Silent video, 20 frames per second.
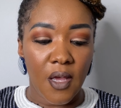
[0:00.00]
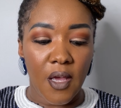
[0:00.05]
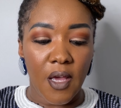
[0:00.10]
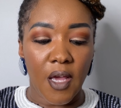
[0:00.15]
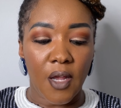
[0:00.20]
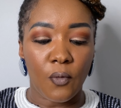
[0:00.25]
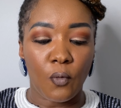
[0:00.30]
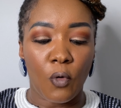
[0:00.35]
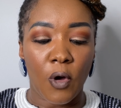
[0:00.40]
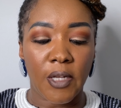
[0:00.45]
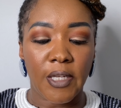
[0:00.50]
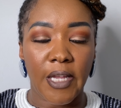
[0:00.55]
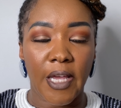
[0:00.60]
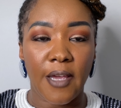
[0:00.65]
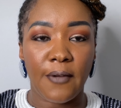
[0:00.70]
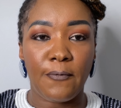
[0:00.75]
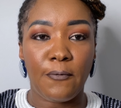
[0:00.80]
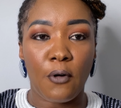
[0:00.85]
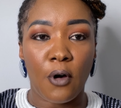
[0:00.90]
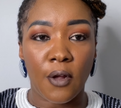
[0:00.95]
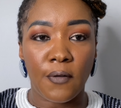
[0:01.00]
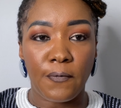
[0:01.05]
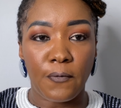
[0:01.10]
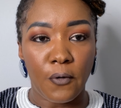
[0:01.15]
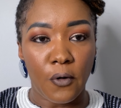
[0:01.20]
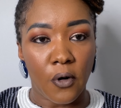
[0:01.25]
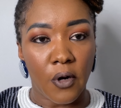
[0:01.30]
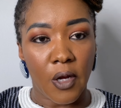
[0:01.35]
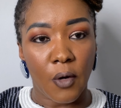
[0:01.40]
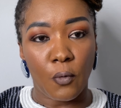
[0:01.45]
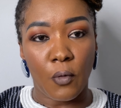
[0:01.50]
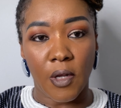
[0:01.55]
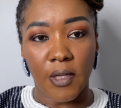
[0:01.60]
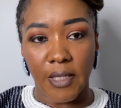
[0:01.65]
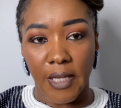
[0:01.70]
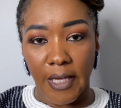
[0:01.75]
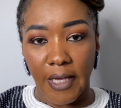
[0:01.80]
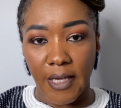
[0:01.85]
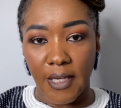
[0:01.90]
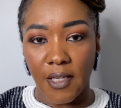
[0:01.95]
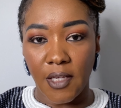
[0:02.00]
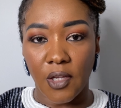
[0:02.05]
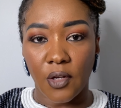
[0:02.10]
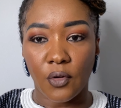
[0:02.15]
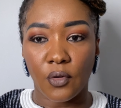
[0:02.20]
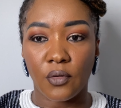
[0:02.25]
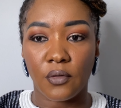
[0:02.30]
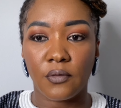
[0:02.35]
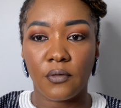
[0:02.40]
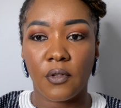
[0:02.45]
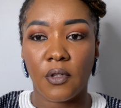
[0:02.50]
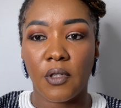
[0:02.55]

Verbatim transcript: and what they fought for and what they, you know,